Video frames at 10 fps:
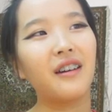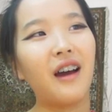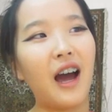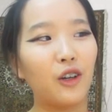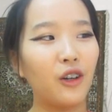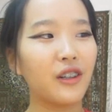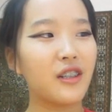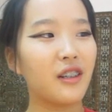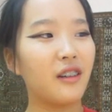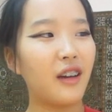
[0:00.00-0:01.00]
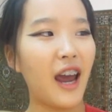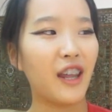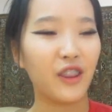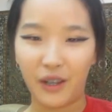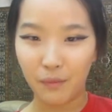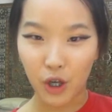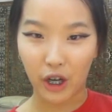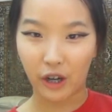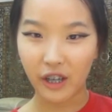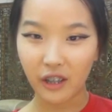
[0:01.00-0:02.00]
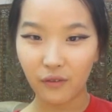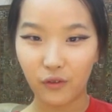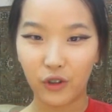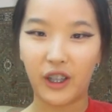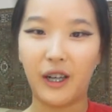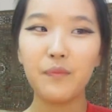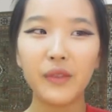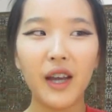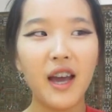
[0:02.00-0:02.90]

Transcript: I looked at them cheering for them